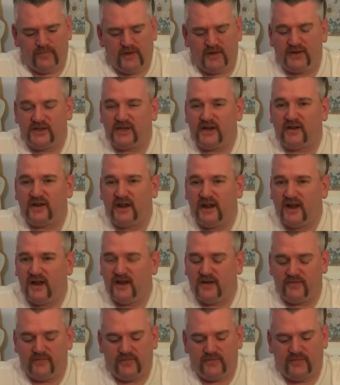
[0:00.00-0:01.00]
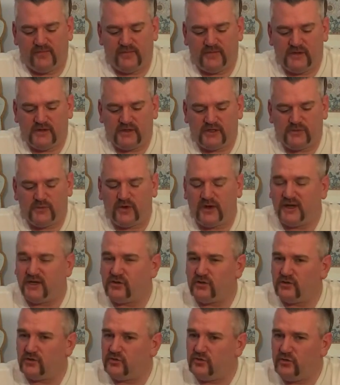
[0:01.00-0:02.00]
Certainly smoky, it's
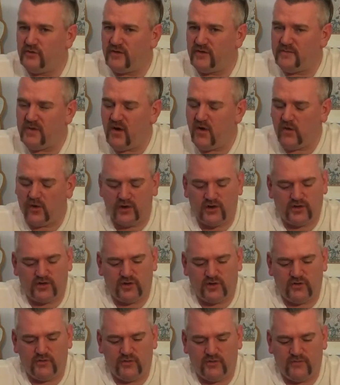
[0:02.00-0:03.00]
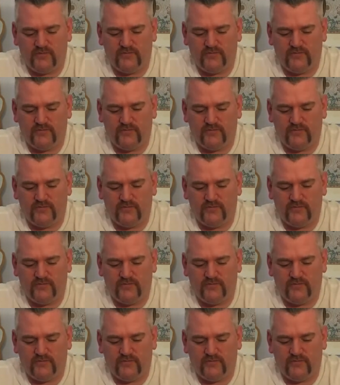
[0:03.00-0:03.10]
not too overpowering at all.